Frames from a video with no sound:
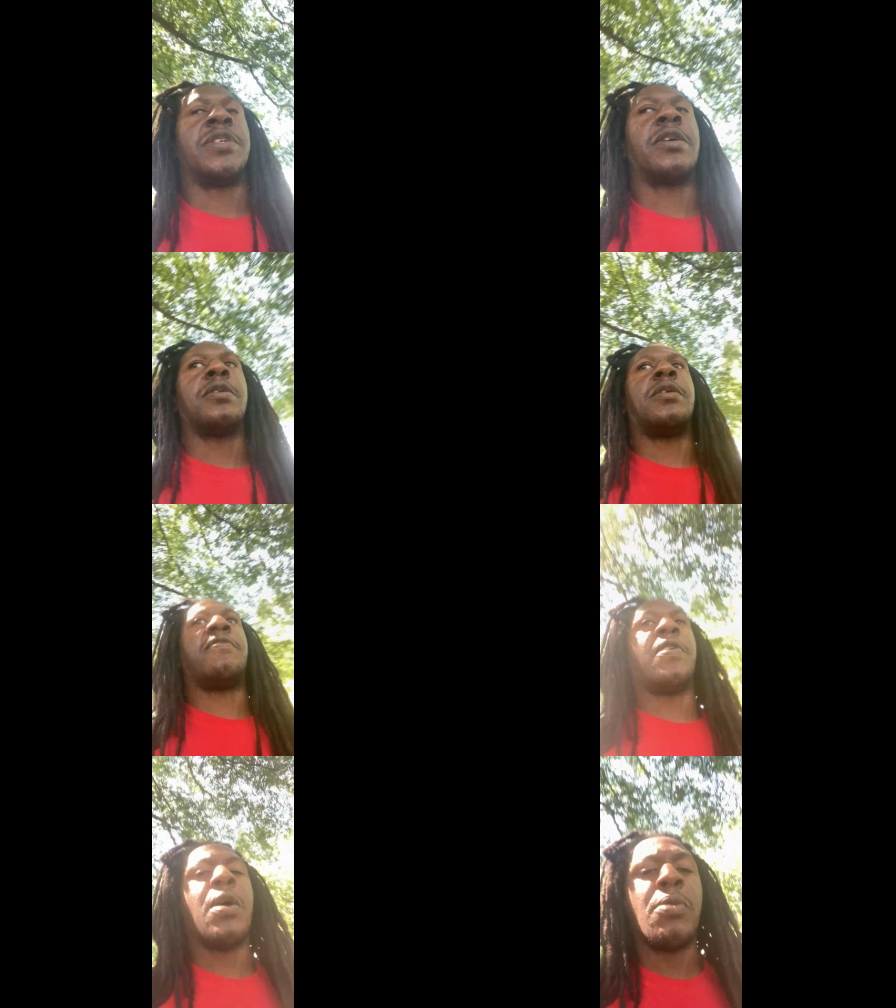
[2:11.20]
they could
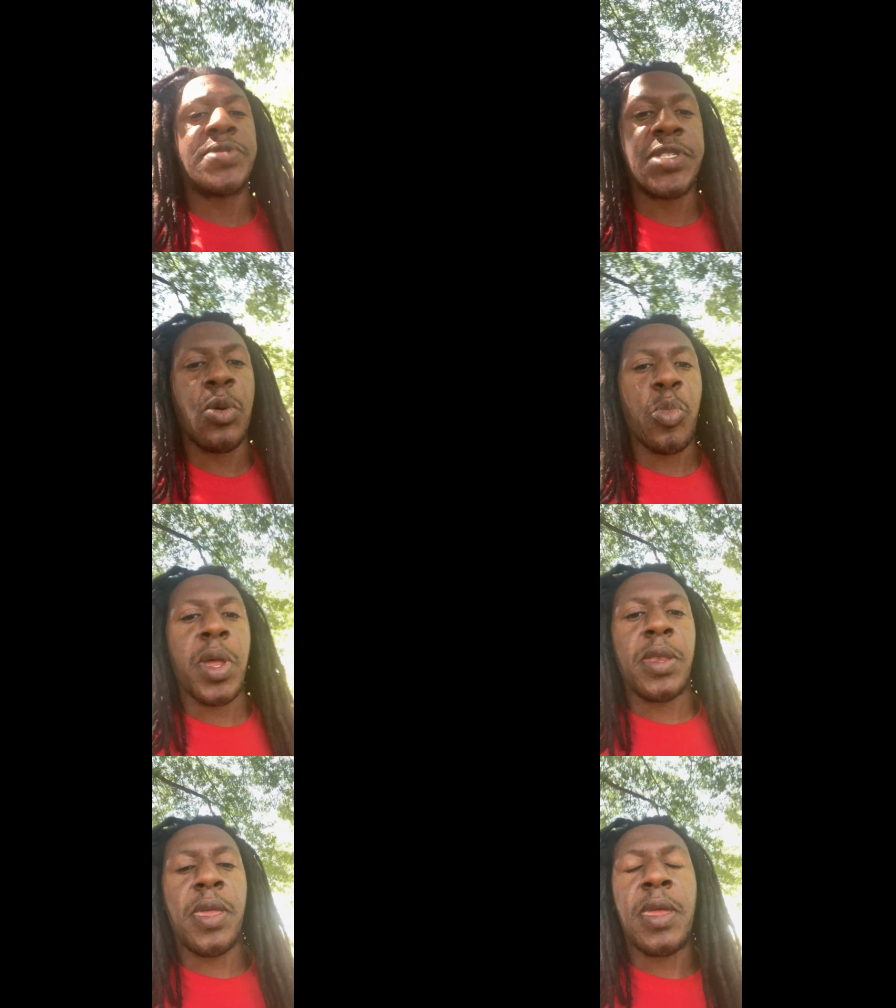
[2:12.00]
have helped
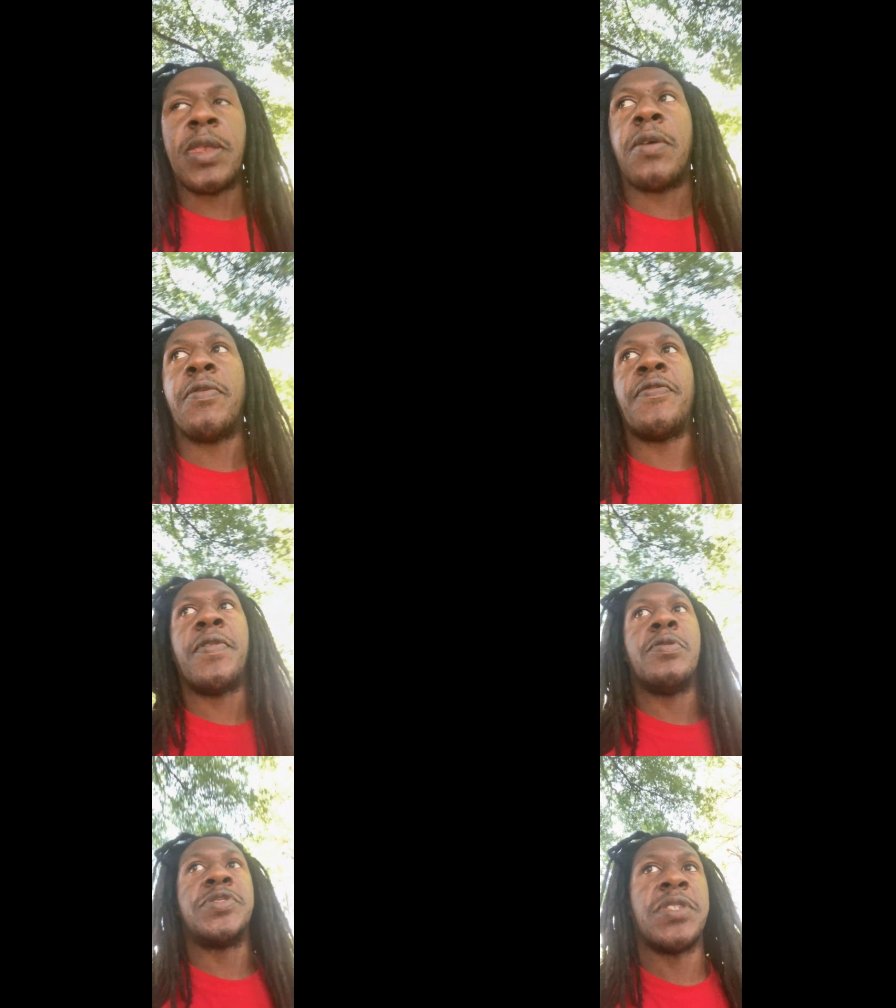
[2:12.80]
someone and they
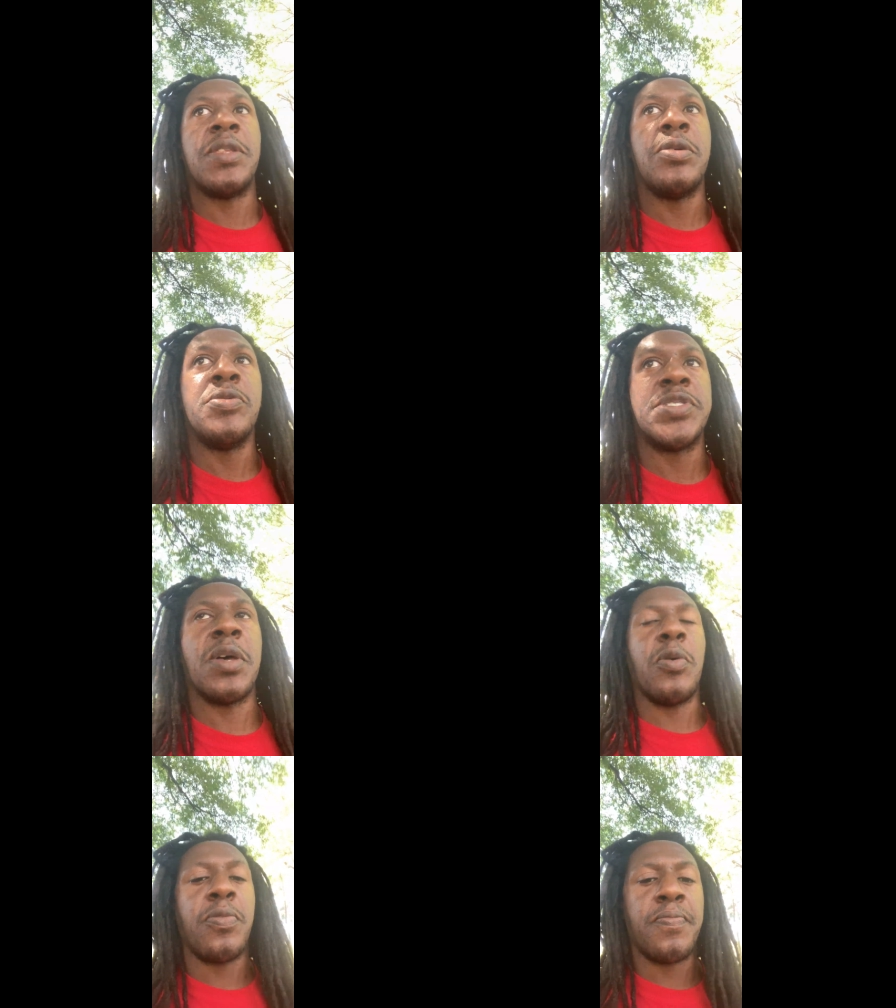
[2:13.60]
refused to do so.